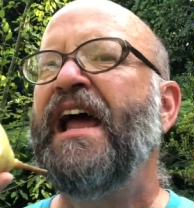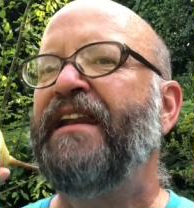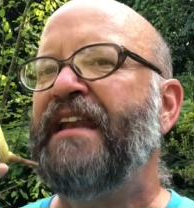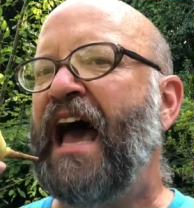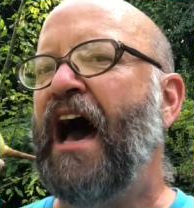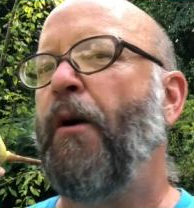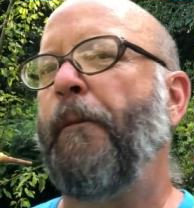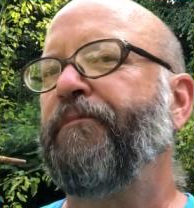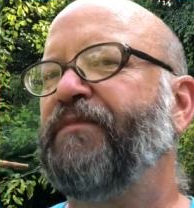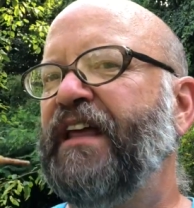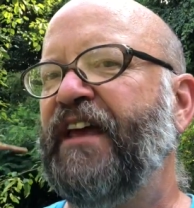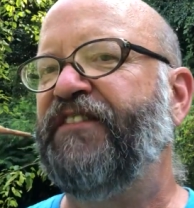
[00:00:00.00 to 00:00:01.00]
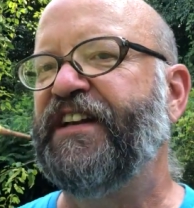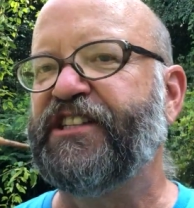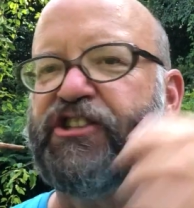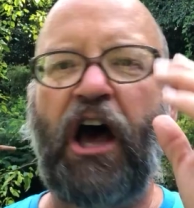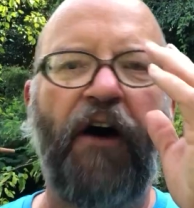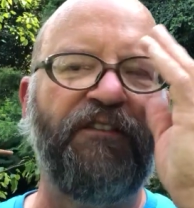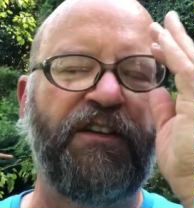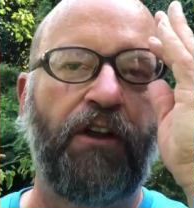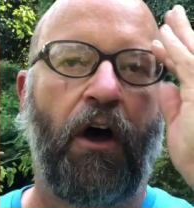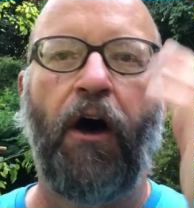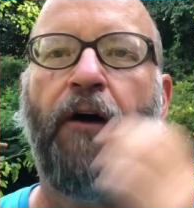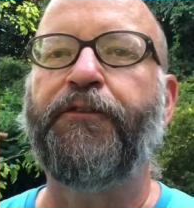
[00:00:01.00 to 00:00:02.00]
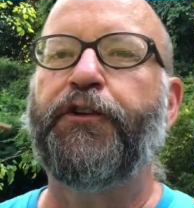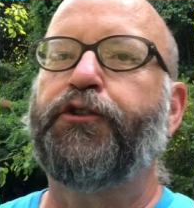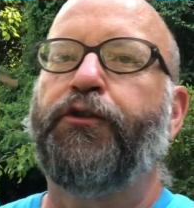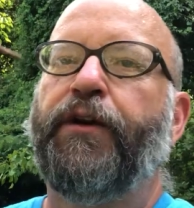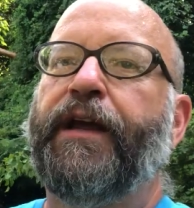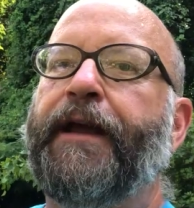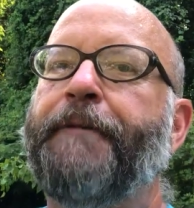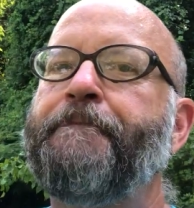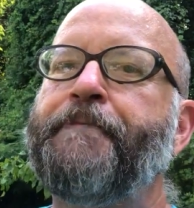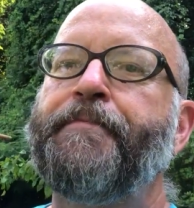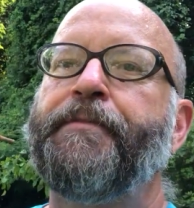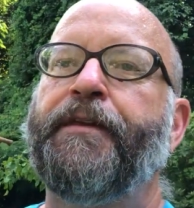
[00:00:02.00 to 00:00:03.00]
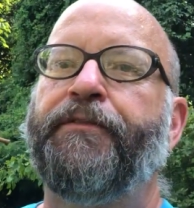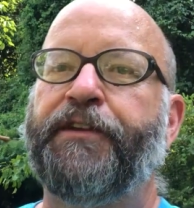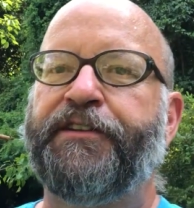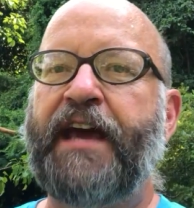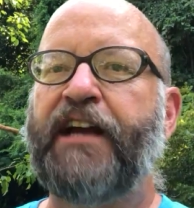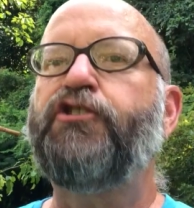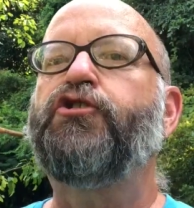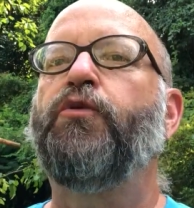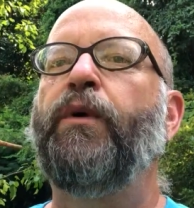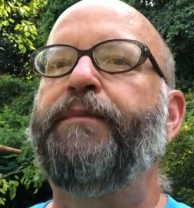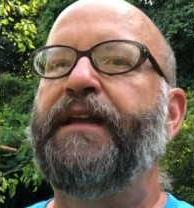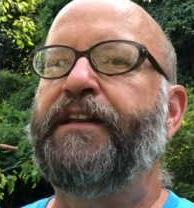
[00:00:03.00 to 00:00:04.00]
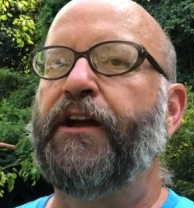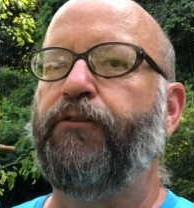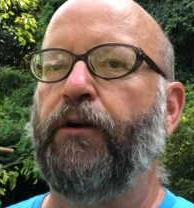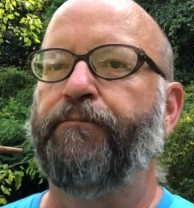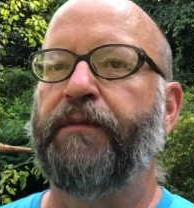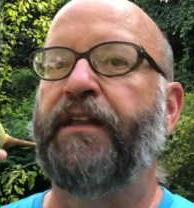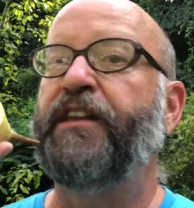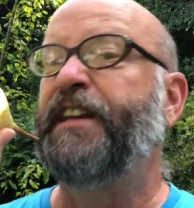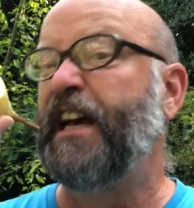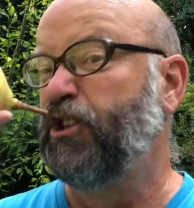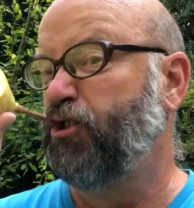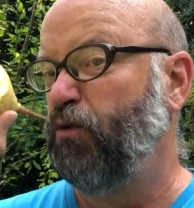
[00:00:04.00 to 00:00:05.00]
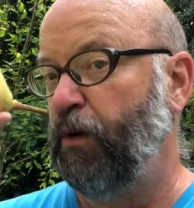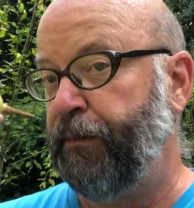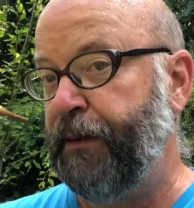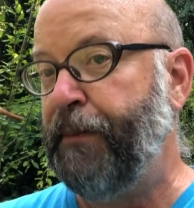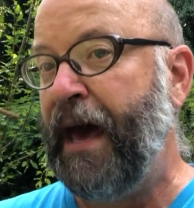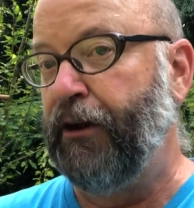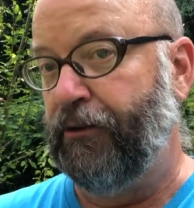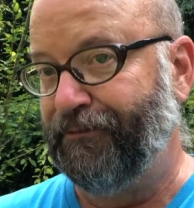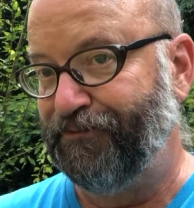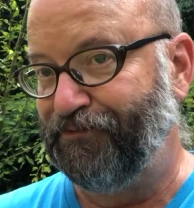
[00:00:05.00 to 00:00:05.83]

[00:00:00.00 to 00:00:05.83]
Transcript: Now, if it is softened off the tree, the texture would be different and the texture would be better